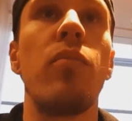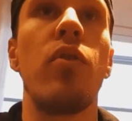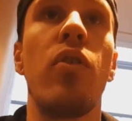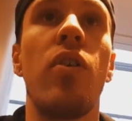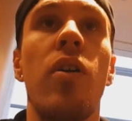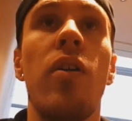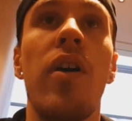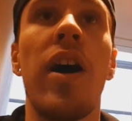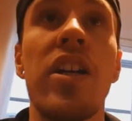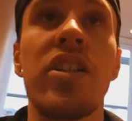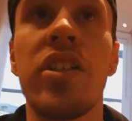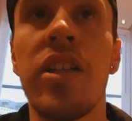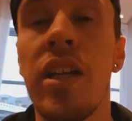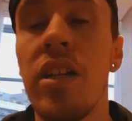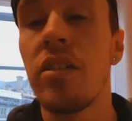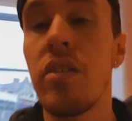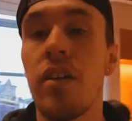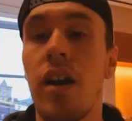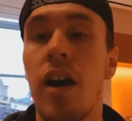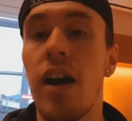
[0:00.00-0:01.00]
We're actually
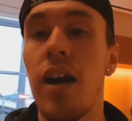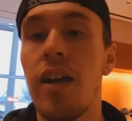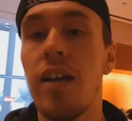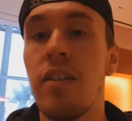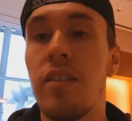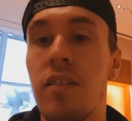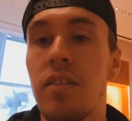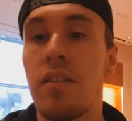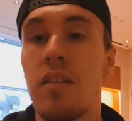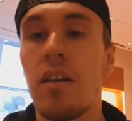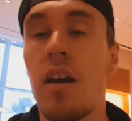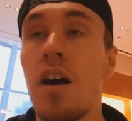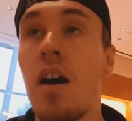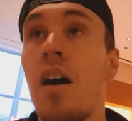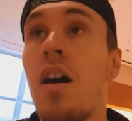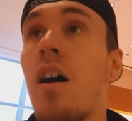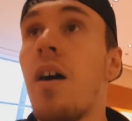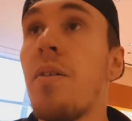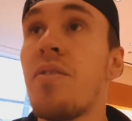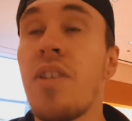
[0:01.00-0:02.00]
inside
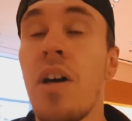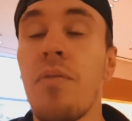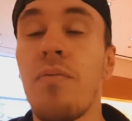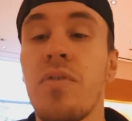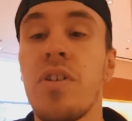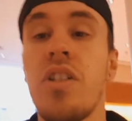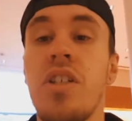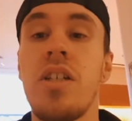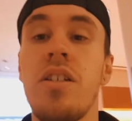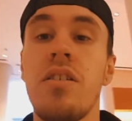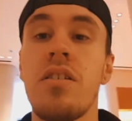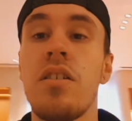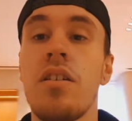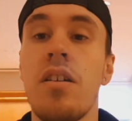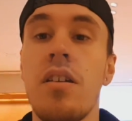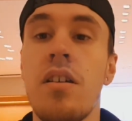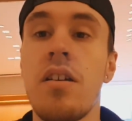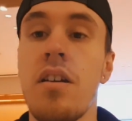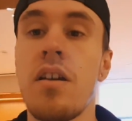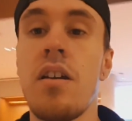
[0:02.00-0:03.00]
uh, Selfridges.
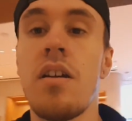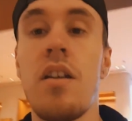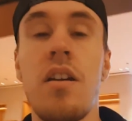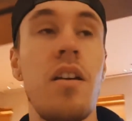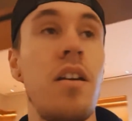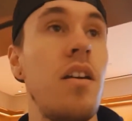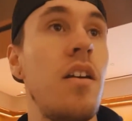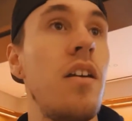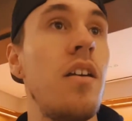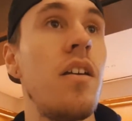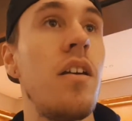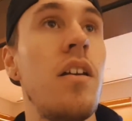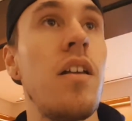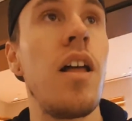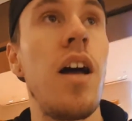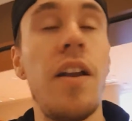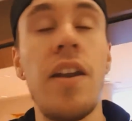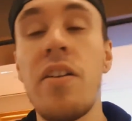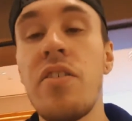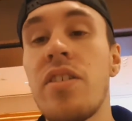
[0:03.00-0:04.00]

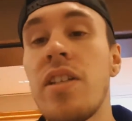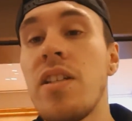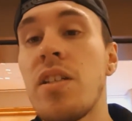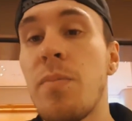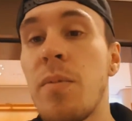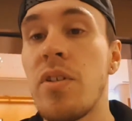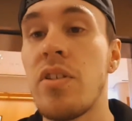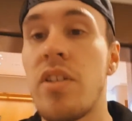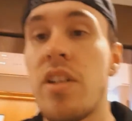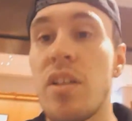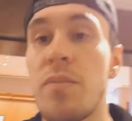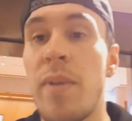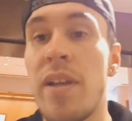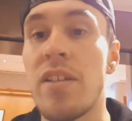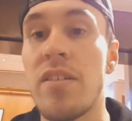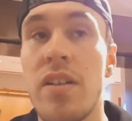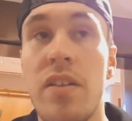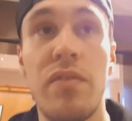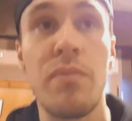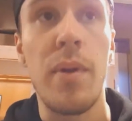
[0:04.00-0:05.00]
I've never seen so much
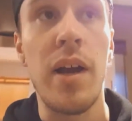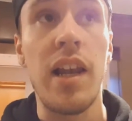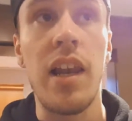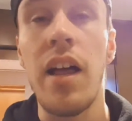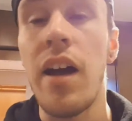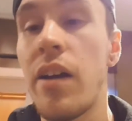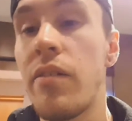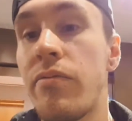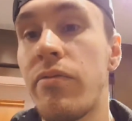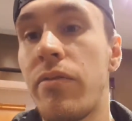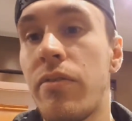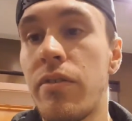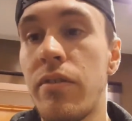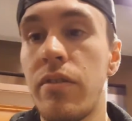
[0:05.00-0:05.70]
expensive stuff in my life.